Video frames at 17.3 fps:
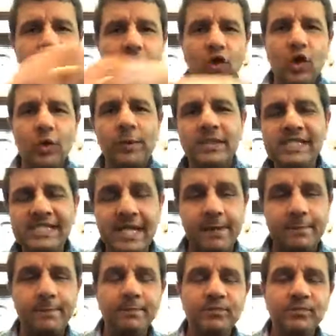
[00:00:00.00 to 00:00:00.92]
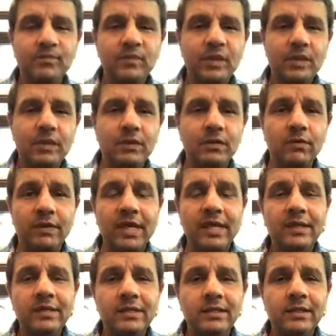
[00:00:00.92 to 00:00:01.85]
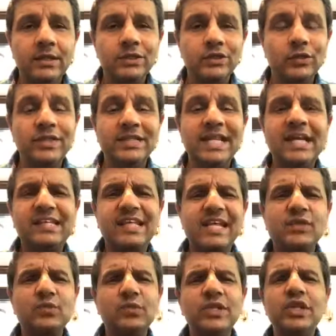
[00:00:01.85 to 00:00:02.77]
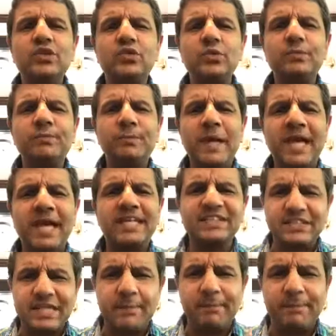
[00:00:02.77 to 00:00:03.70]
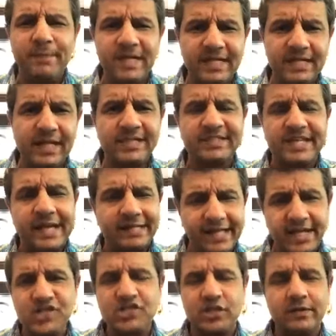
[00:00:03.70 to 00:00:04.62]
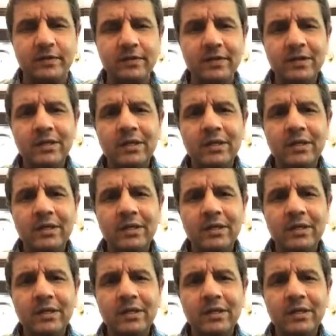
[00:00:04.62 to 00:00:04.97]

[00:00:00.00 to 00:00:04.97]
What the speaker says: oval shape. Okay? So in that case, we need to pay extra attention.